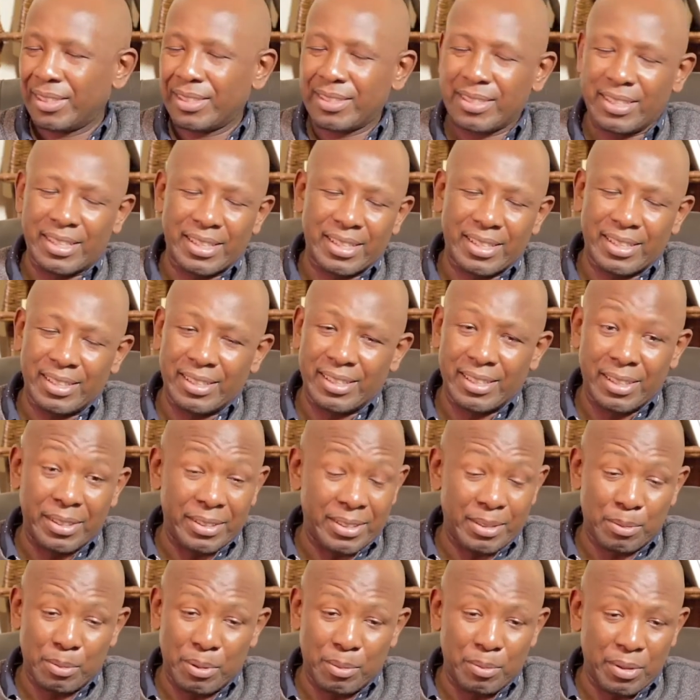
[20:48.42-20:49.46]
exactly. Now
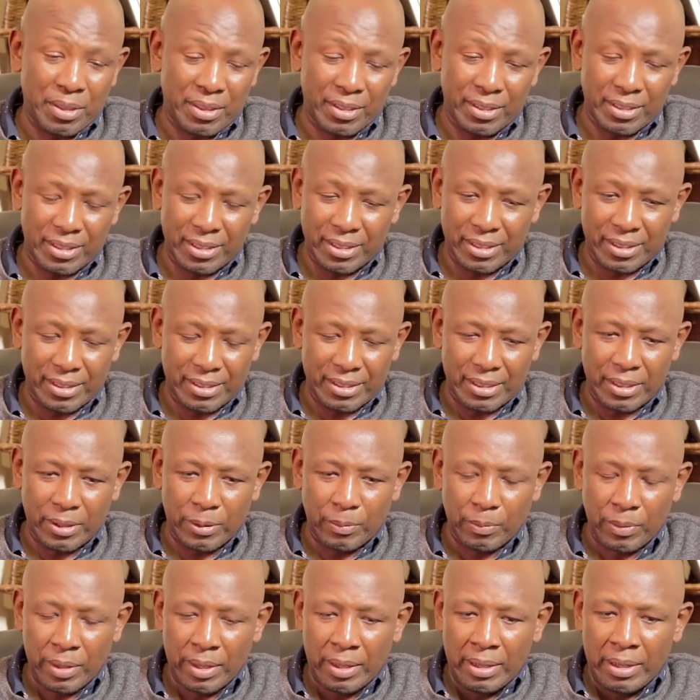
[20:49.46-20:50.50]
it's maybe 30 years
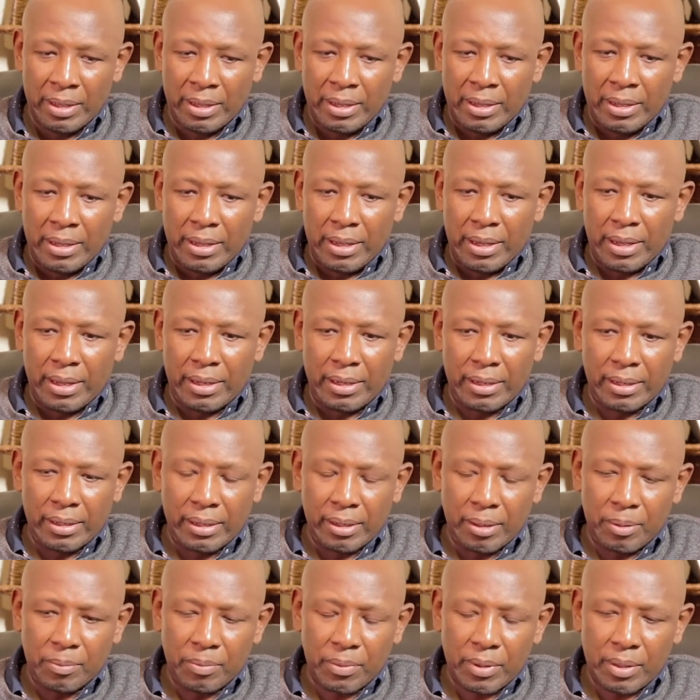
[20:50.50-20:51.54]
now. And,
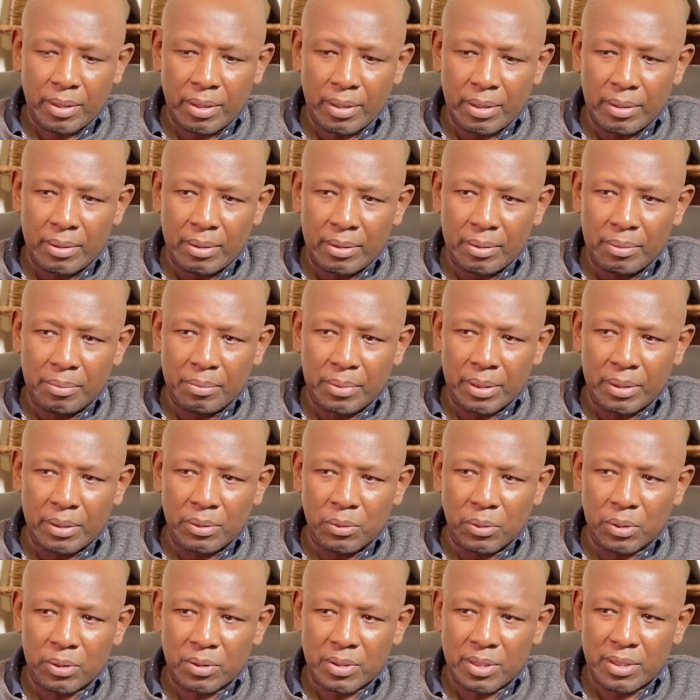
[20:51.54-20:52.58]
um,
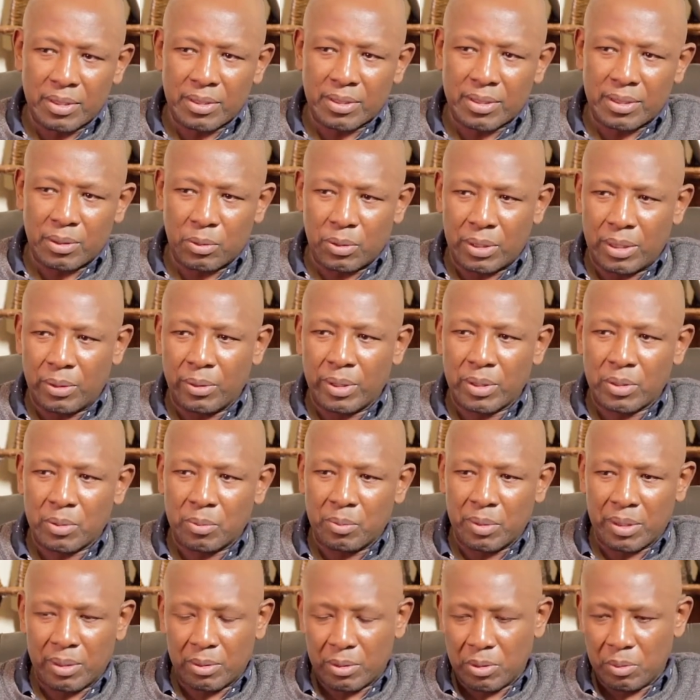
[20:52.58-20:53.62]
but what was interesting when I went
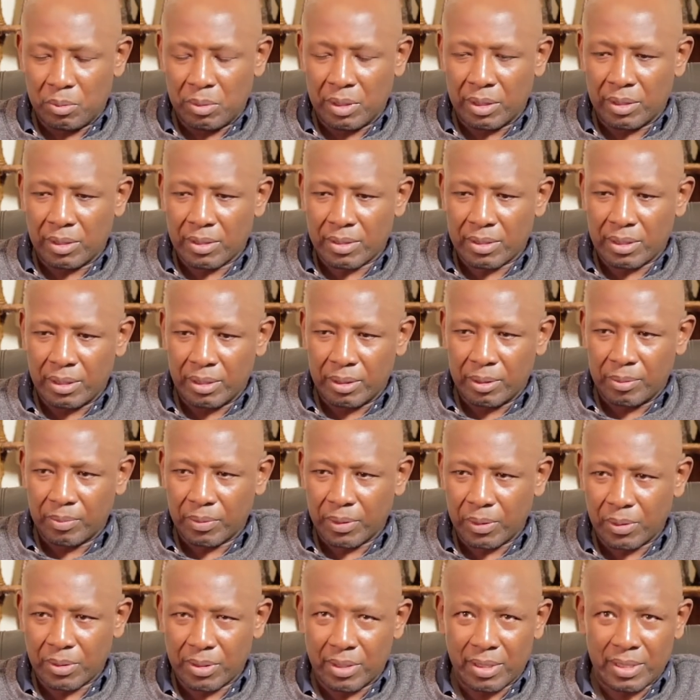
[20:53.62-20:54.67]
to meet, to meet this girl,
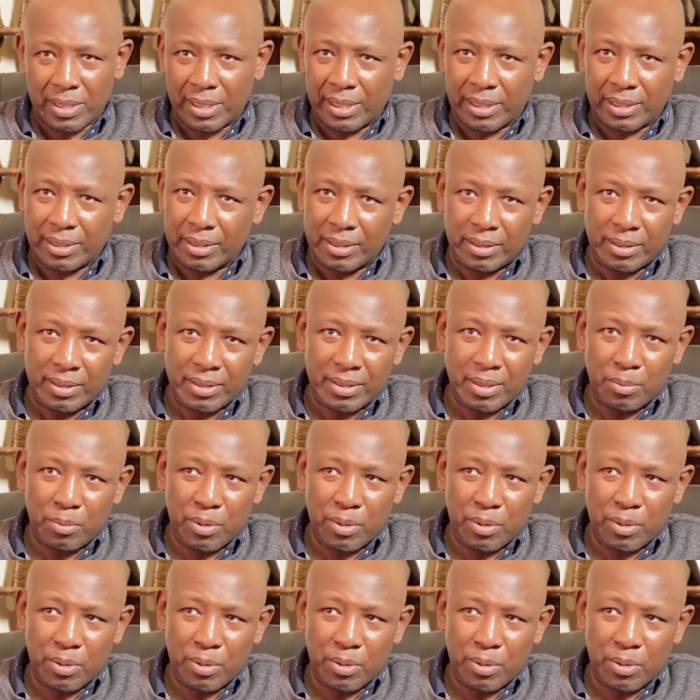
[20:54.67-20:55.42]
because I was like, it's a